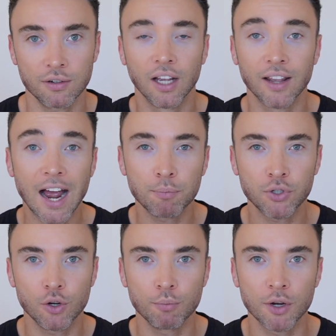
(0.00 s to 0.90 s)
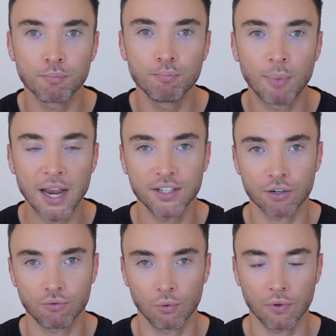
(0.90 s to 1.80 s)
Now, the absolute most
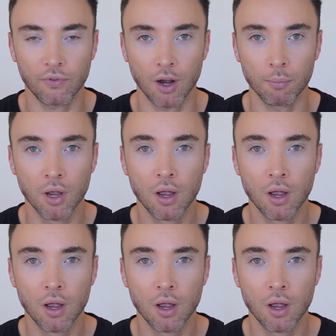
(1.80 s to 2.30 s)
basic rule of thumb,